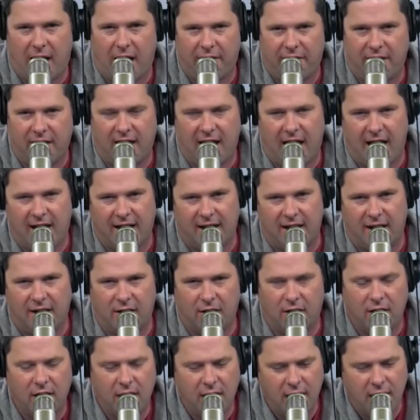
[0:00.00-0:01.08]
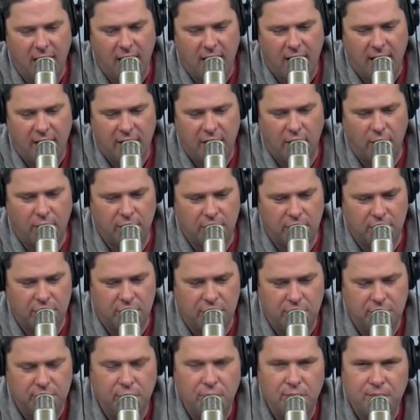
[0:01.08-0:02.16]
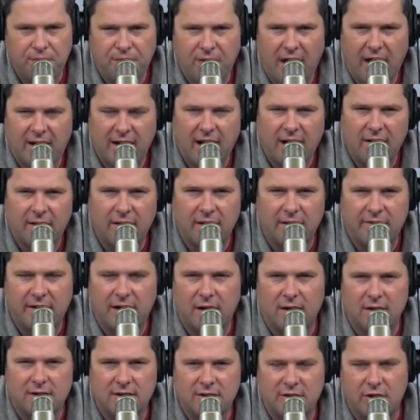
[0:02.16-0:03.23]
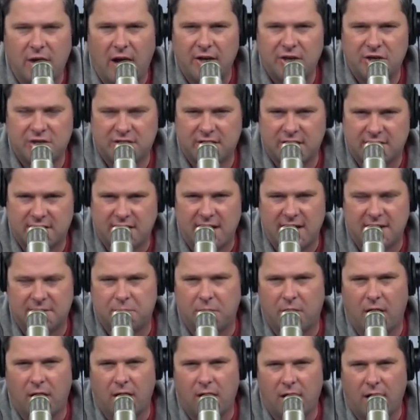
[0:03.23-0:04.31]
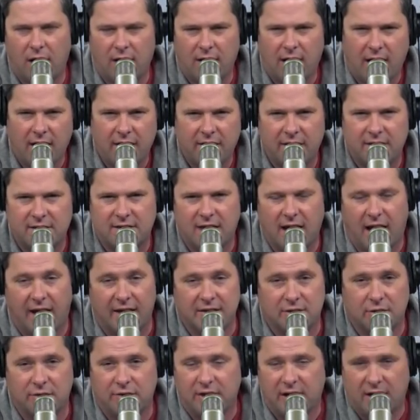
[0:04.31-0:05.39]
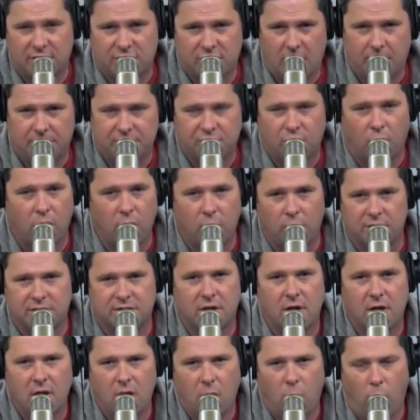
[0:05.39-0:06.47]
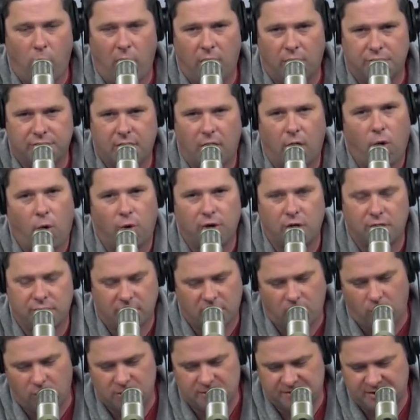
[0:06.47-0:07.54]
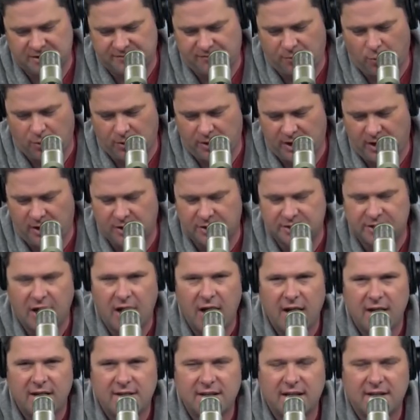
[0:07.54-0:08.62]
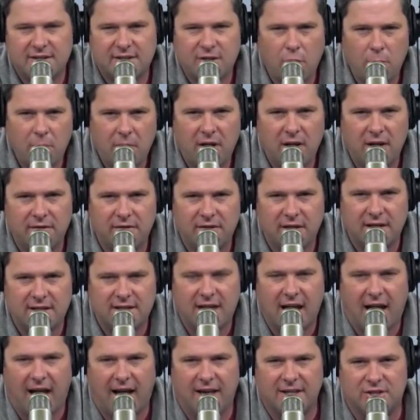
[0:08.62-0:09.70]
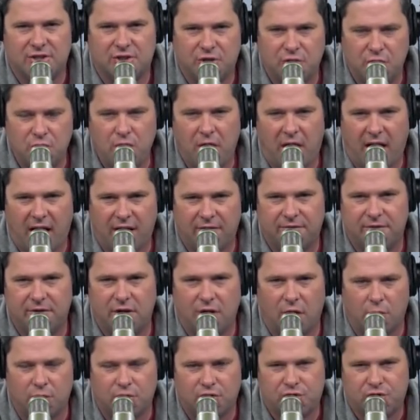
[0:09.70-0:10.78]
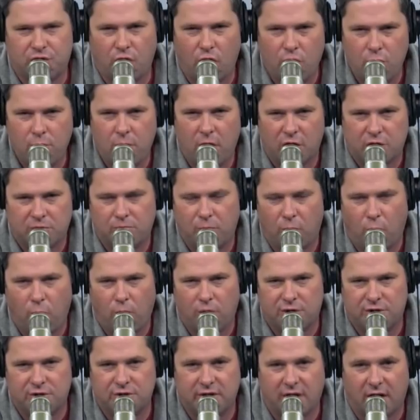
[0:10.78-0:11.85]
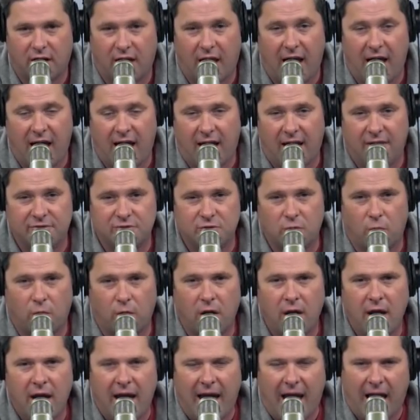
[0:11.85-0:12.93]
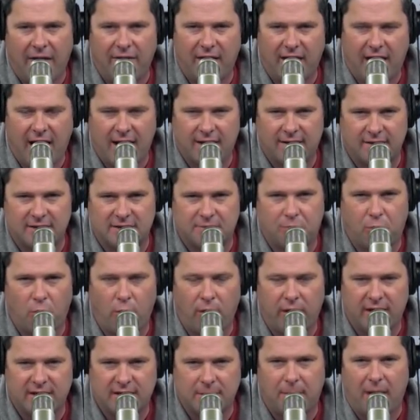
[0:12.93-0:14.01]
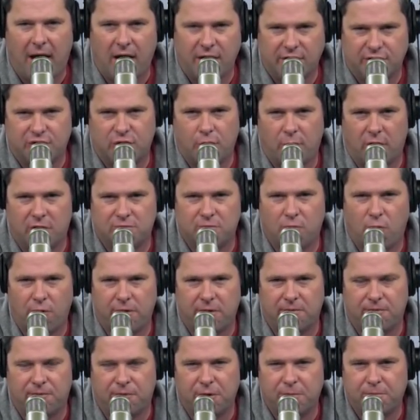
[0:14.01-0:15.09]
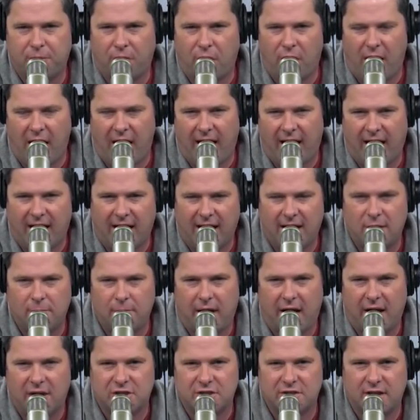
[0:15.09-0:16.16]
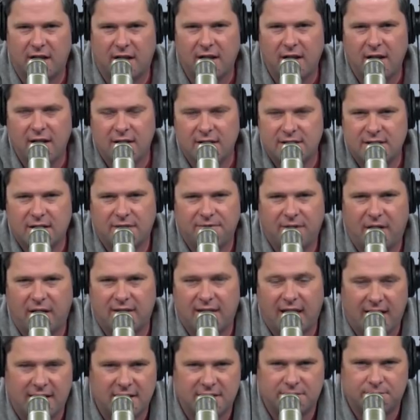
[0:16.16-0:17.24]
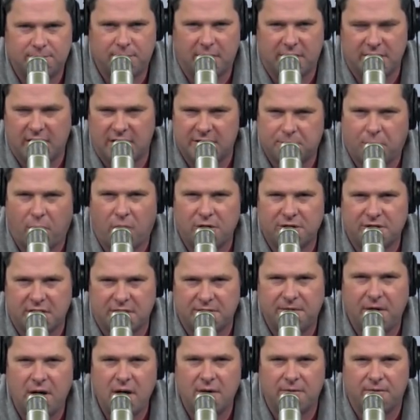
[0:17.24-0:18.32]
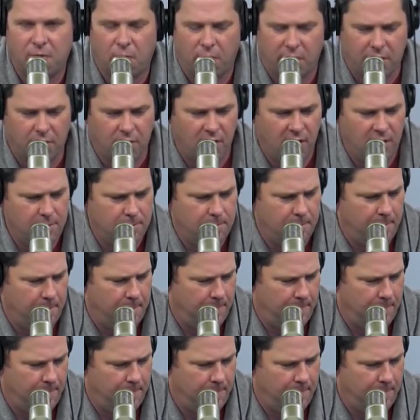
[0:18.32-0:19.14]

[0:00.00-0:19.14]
how they got here, you do find out that not just Aziz, but a lot of these guys, the Nick Chubb story was well told over the course of his 4 years. Seth, so many of these guys do have, so much more to their lives, or how they got to this point is about so much more than football. I got to imagine that stuff like that is personally fun for you, right?